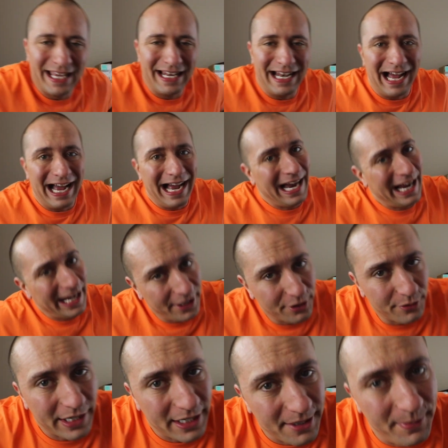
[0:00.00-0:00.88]
I highly
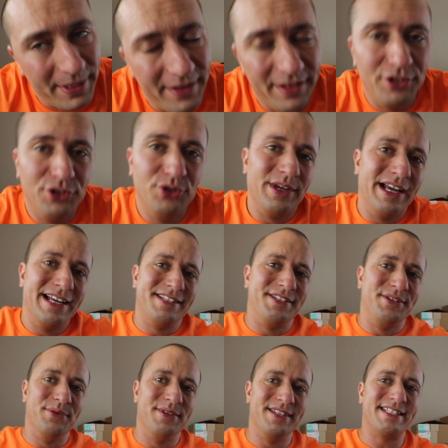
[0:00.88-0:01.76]
recommend that you guys
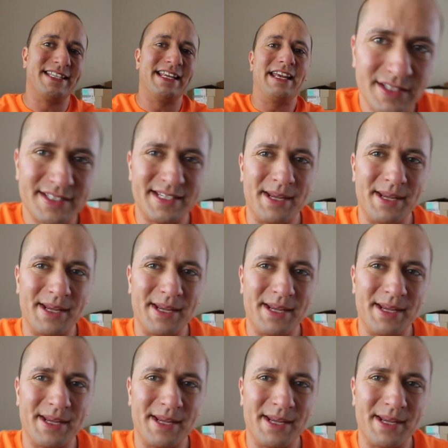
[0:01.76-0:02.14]
do the same.